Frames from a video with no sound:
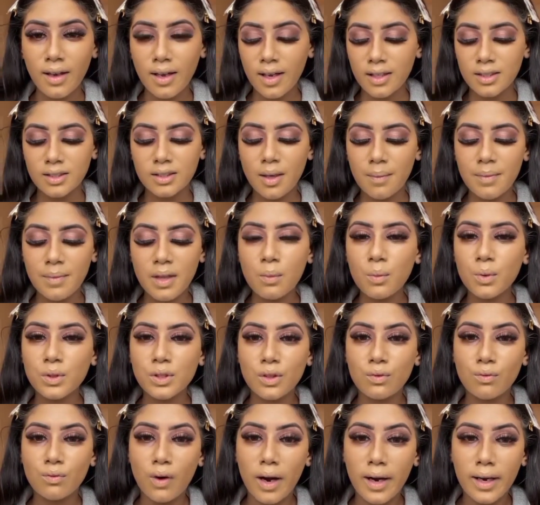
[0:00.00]
Something
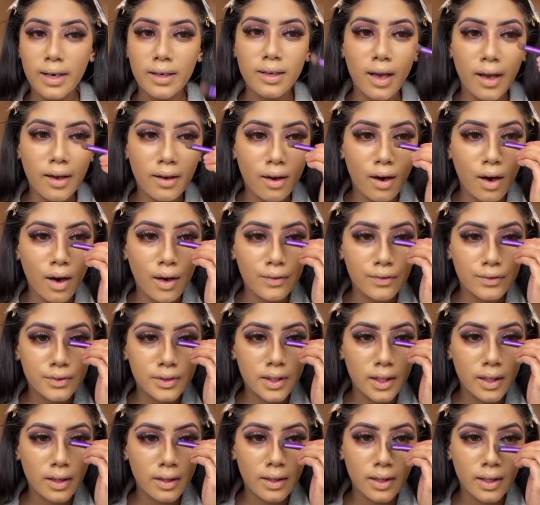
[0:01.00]
wasn't right
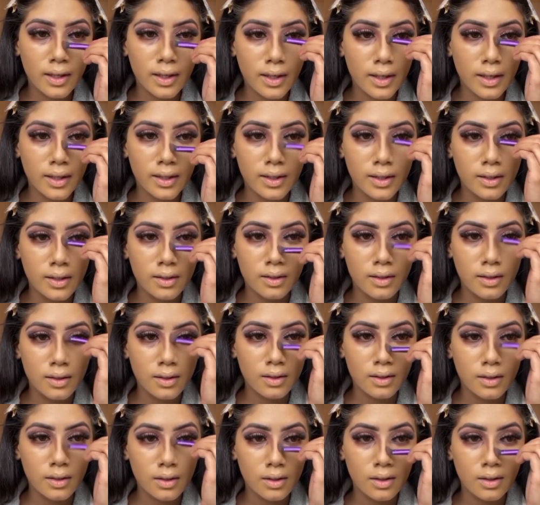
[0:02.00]
after he'd
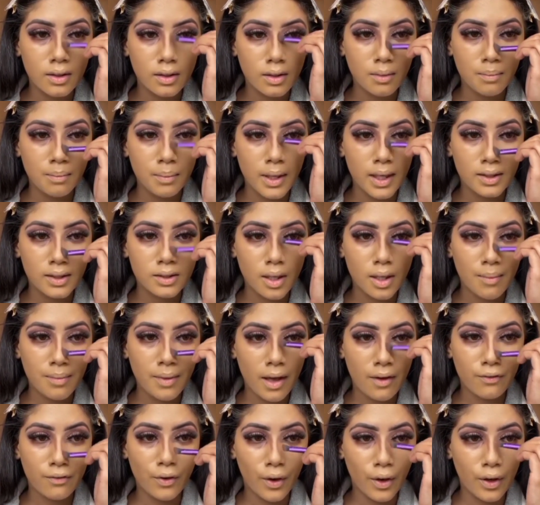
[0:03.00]
picked up
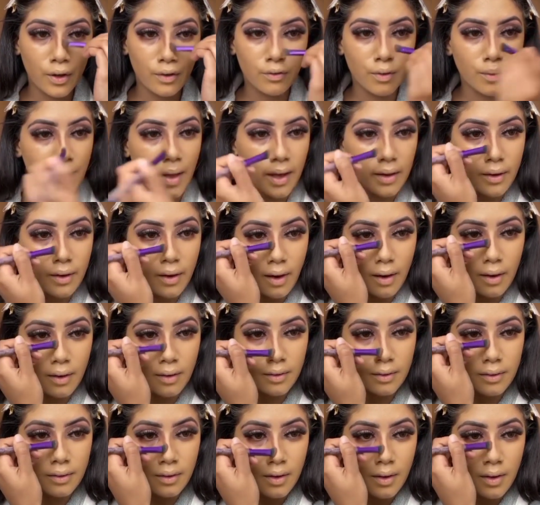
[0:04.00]
that phone from that
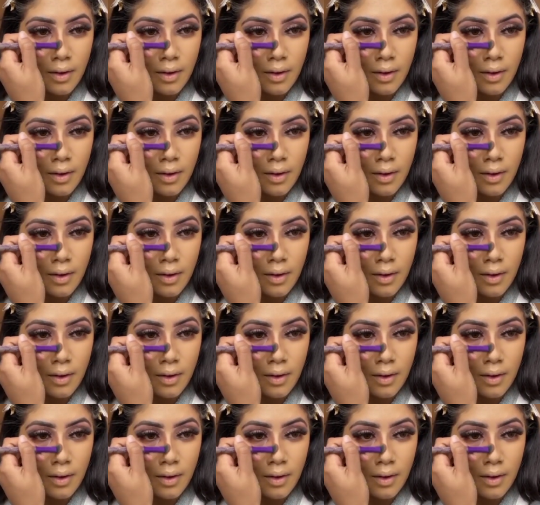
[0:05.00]
girl.